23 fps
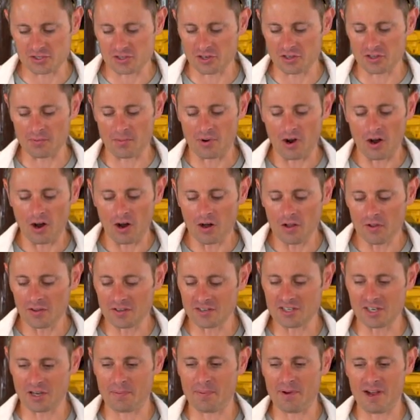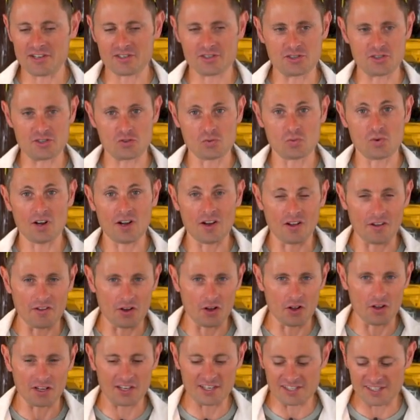turned them all into capacitors as well, and they
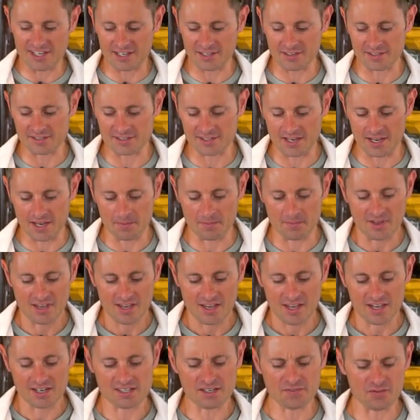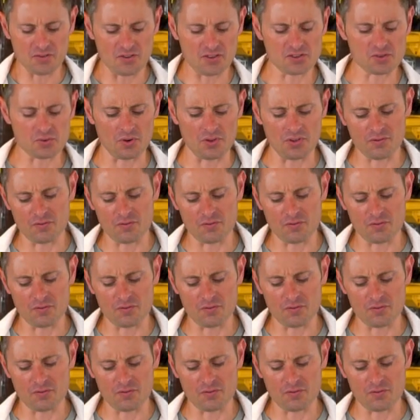all look exactly the same, except for this one.